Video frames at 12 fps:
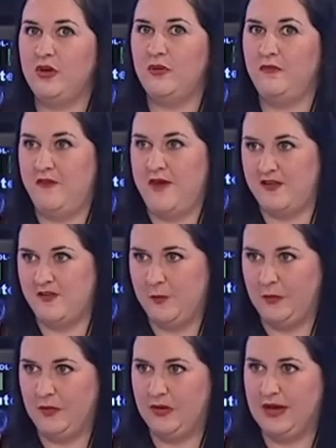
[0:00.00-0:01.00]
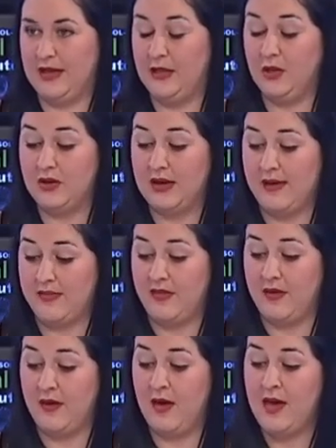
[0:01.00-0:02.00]
to go on Facebook and look at
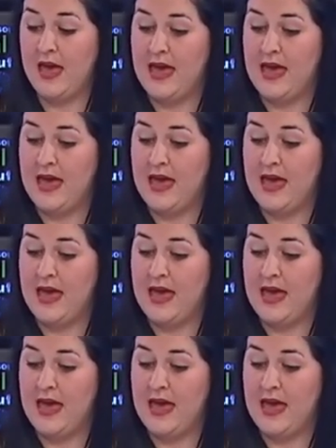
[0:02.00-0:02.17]
the